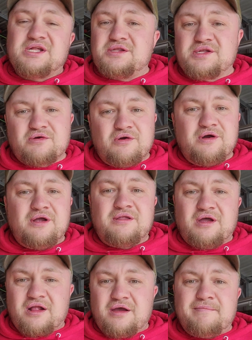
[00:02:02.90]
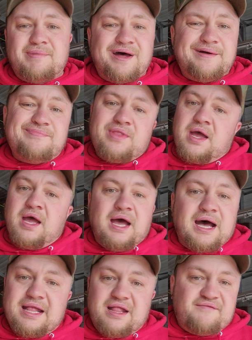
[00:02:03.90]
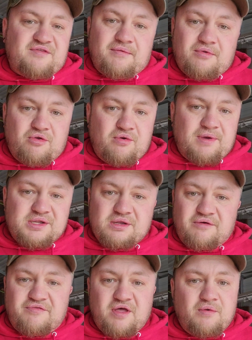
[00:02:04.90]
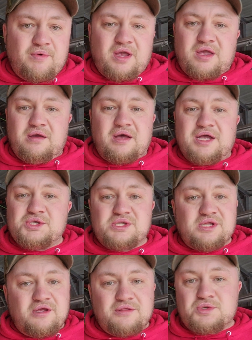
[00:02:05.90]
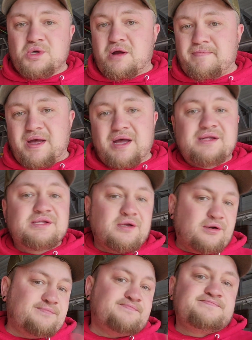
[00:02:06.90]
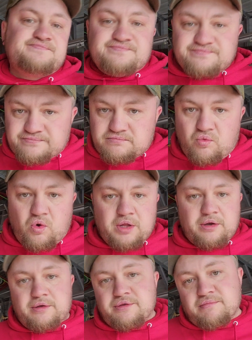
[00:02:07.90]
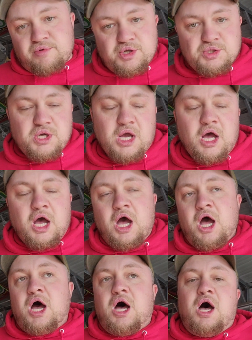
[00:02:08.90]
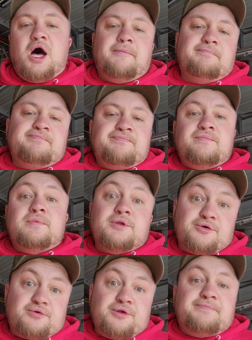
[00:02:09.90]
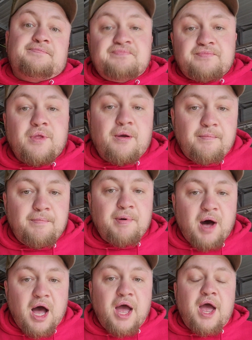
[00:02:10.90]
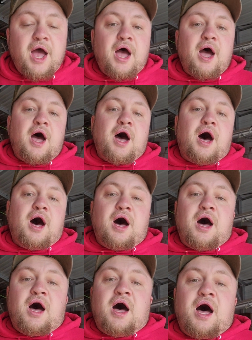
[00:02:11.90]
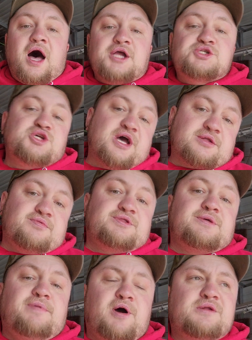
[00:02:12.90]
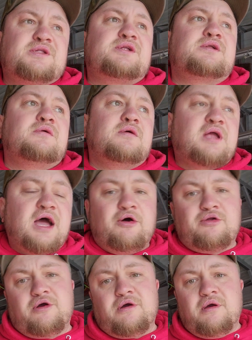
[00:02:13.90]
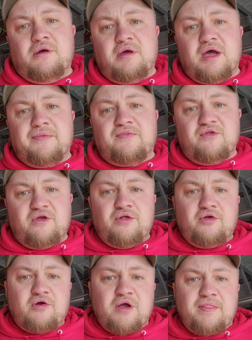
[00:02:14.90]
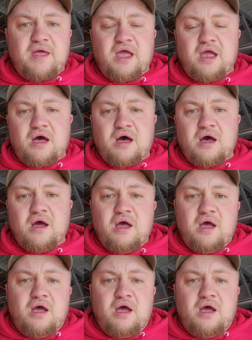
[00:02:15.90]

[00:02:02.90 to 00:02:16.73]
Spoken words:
said screw it and done it, but I didn't have time to do it myself that week. Yeah, I just needed the truck back, so water under the bridge, literally. But I checked with the parts counter at the dealer, and I